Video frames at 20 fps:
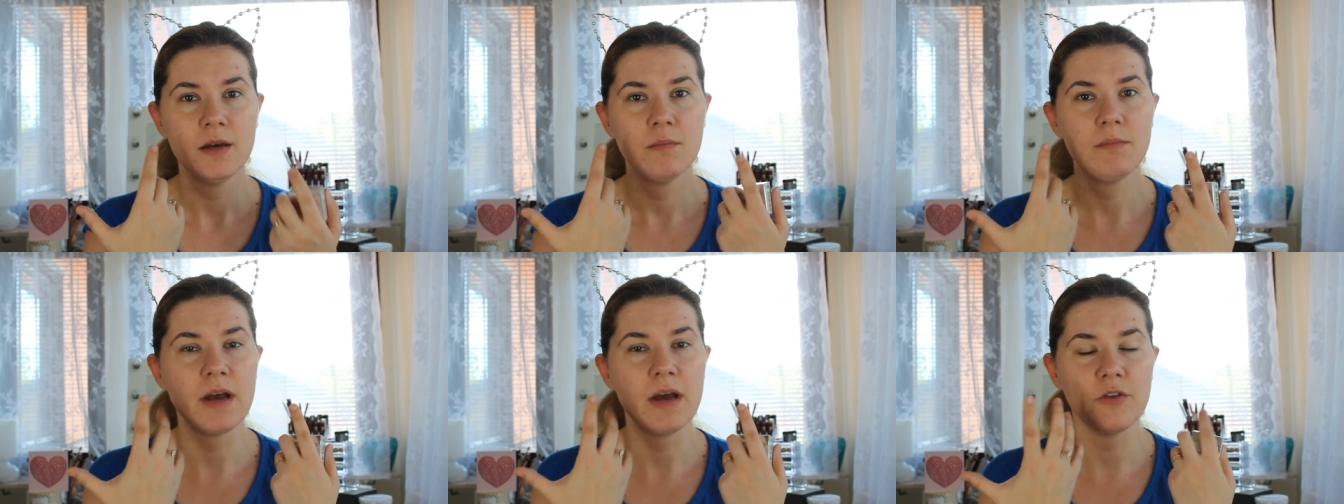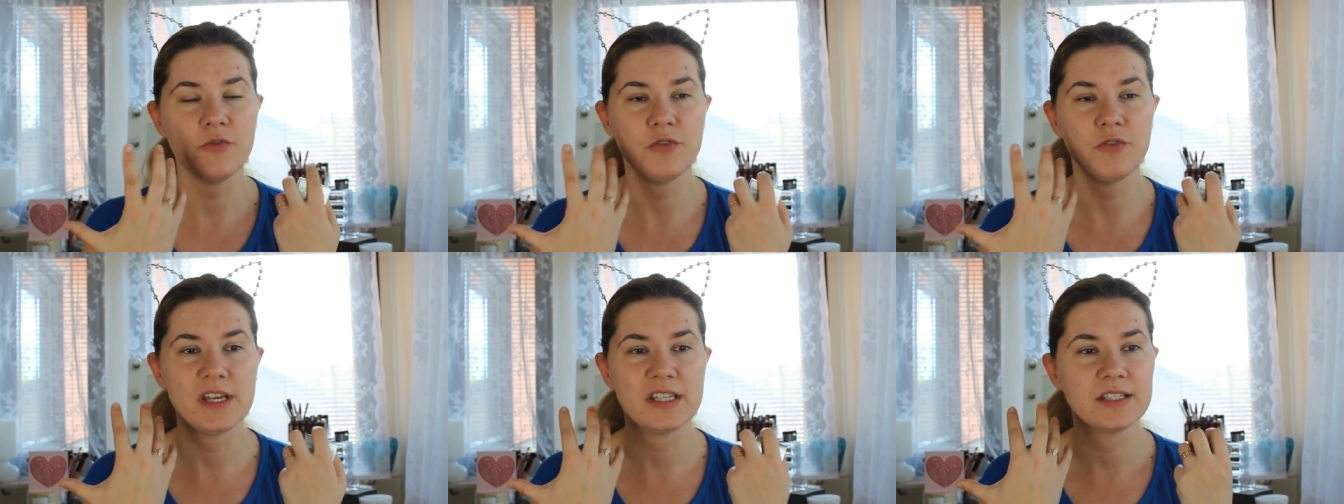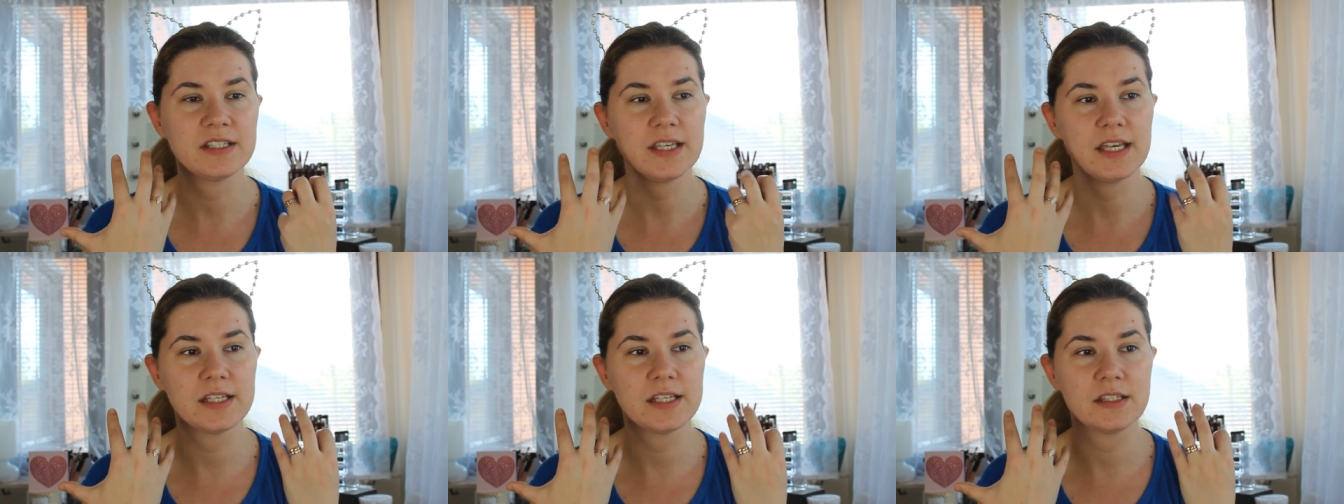My
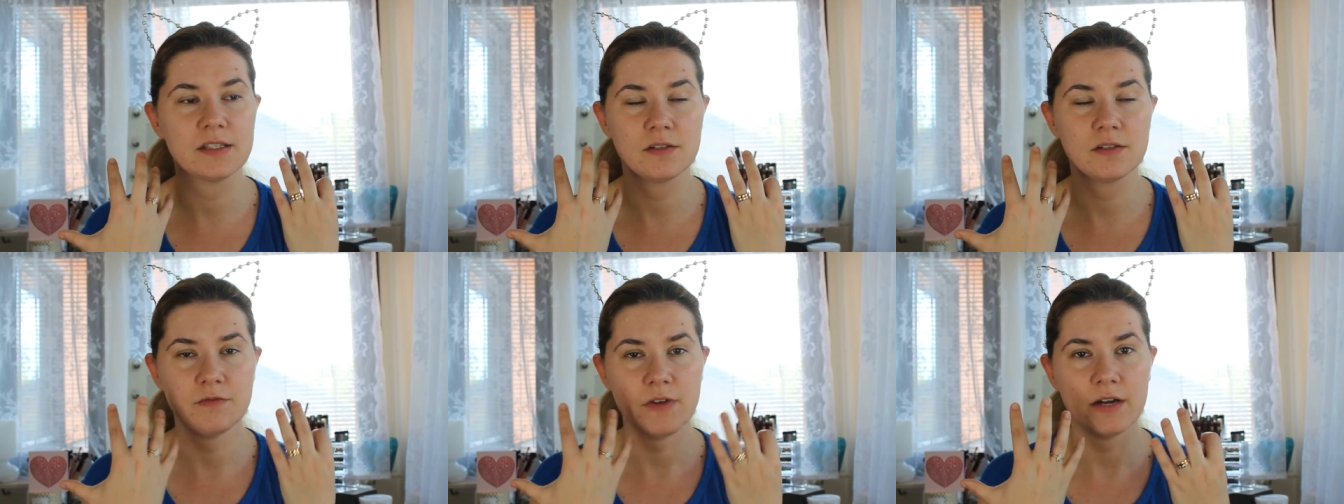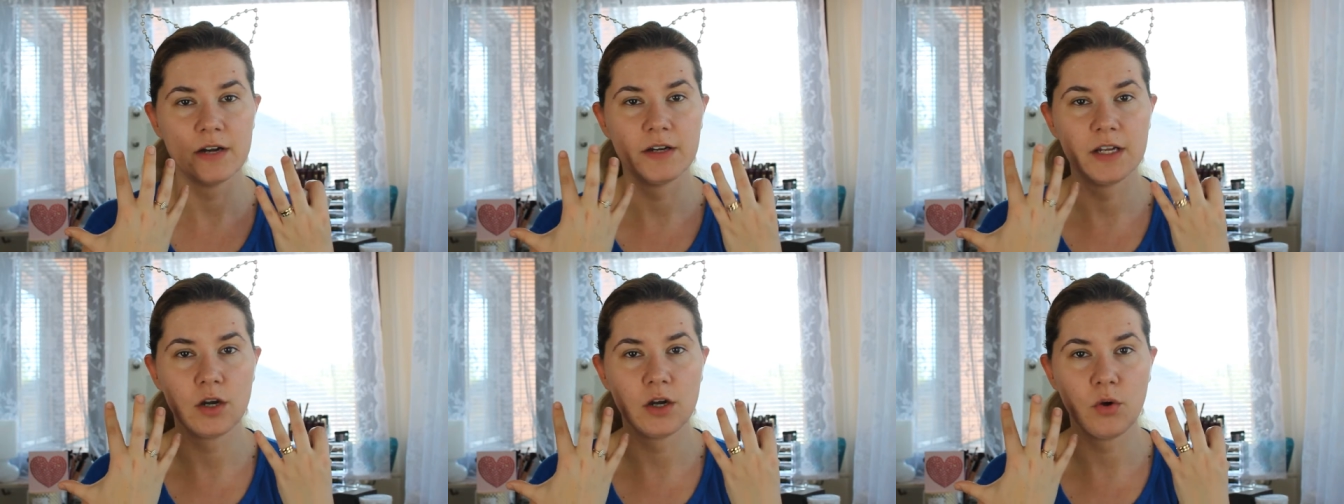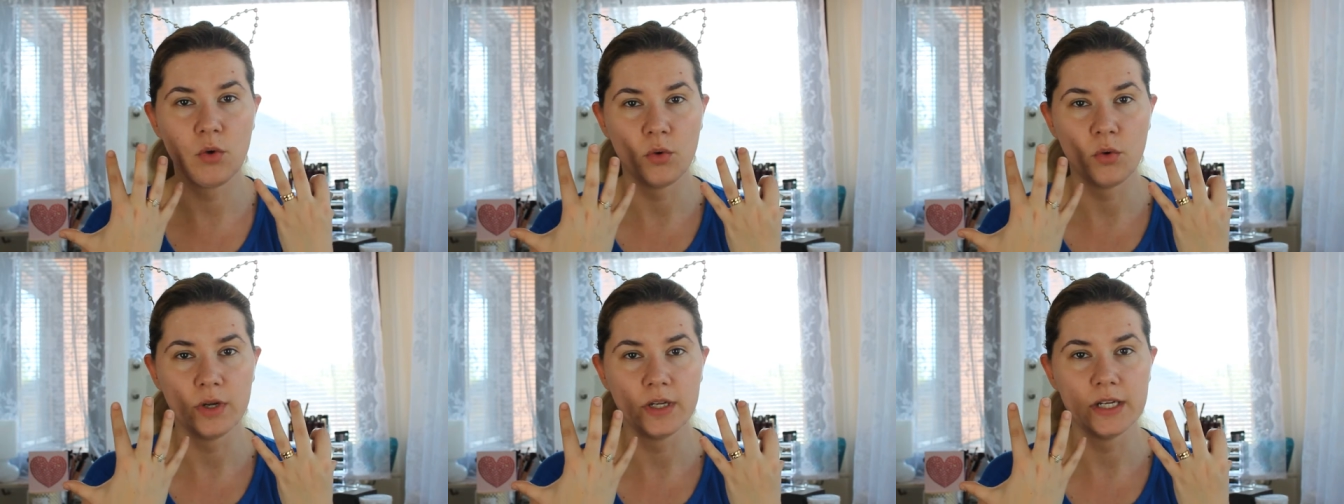face gets very
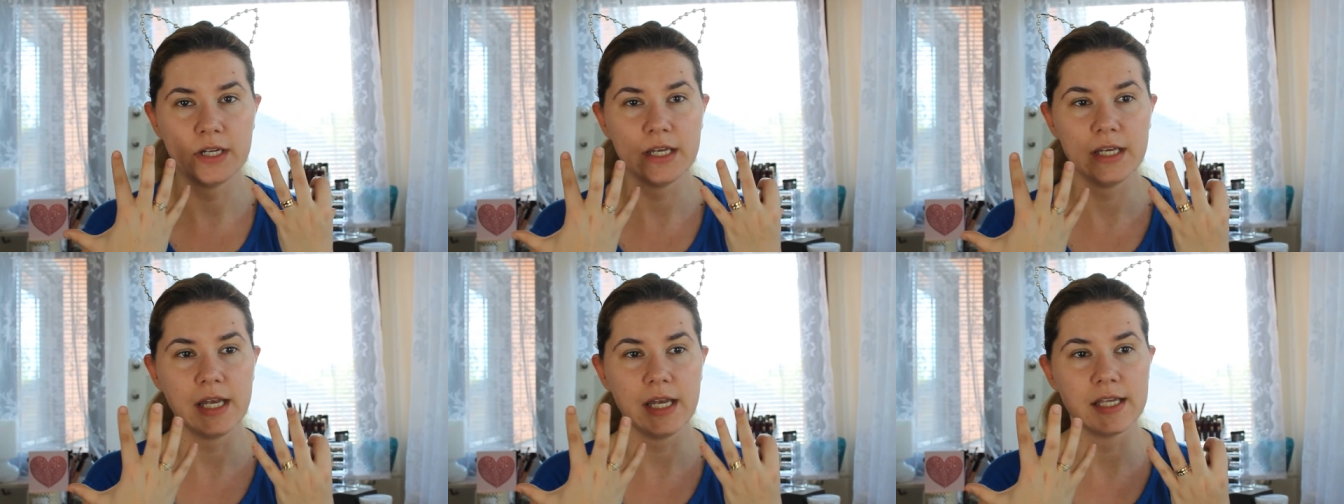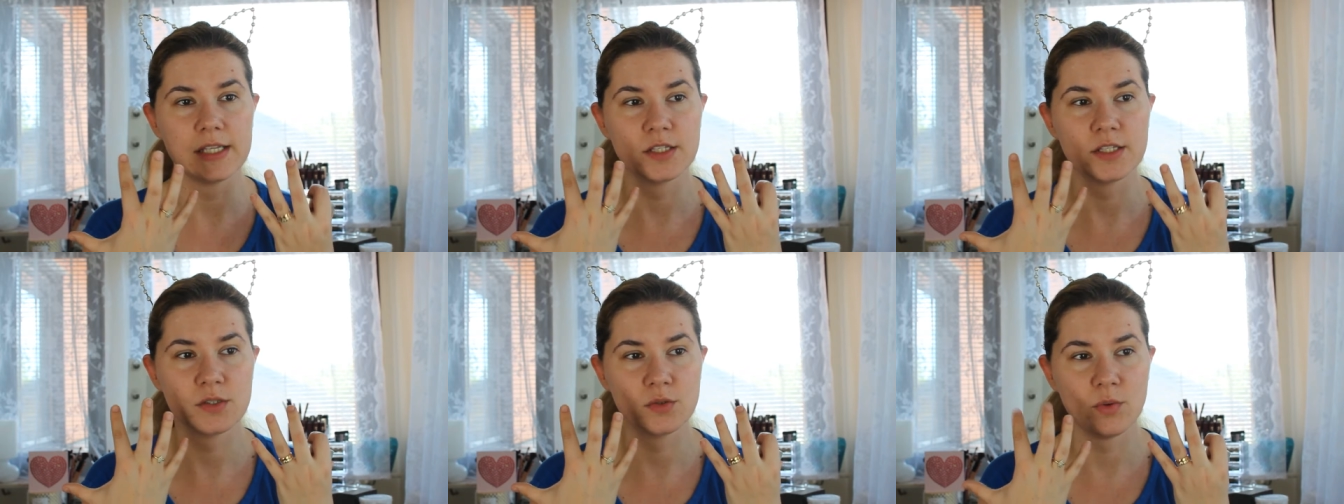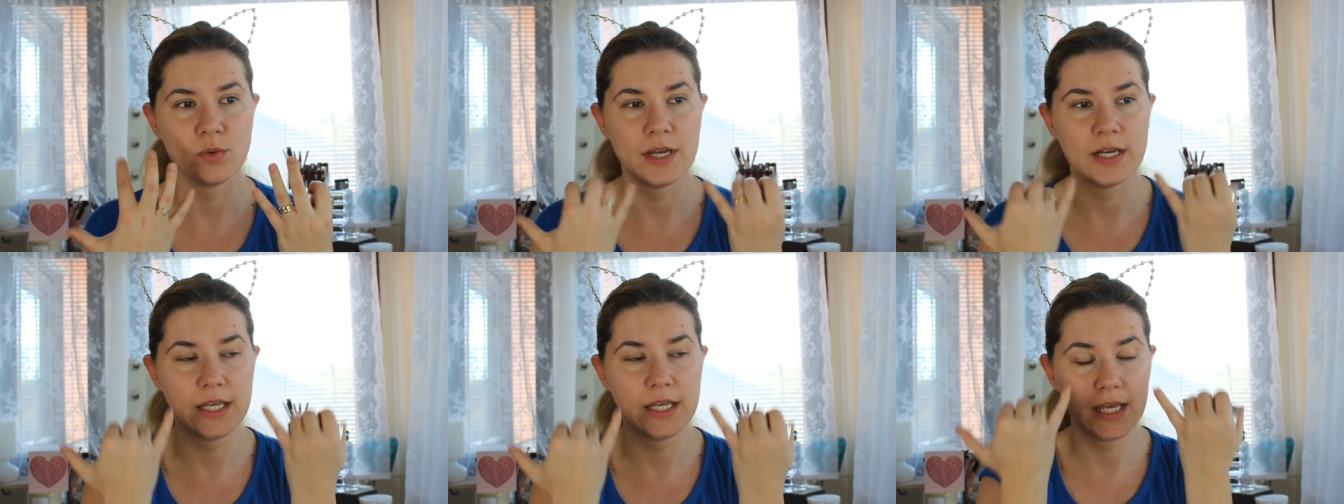oily and
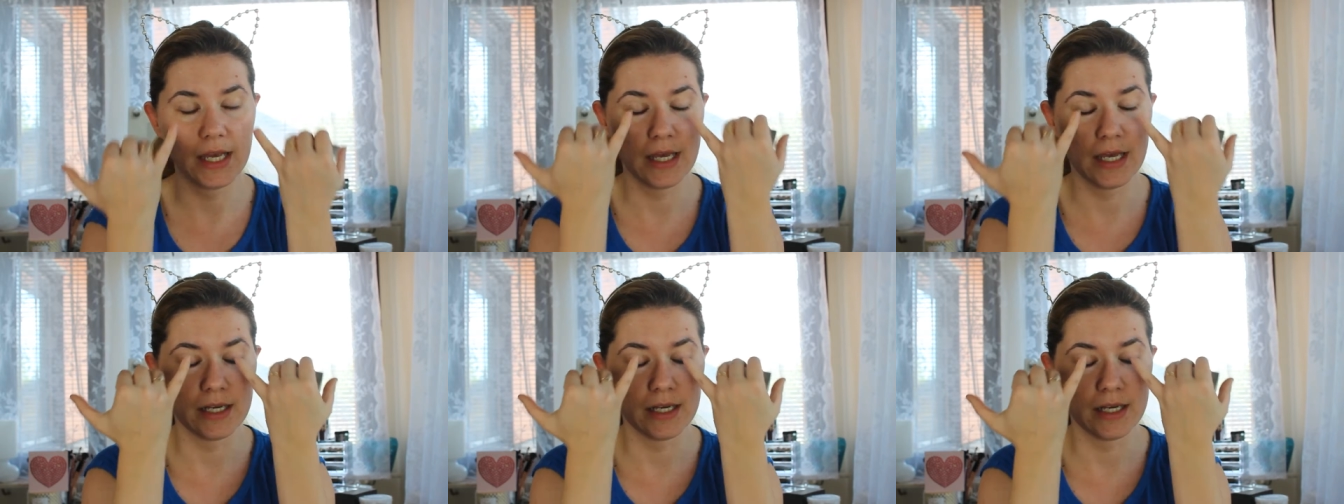sweaty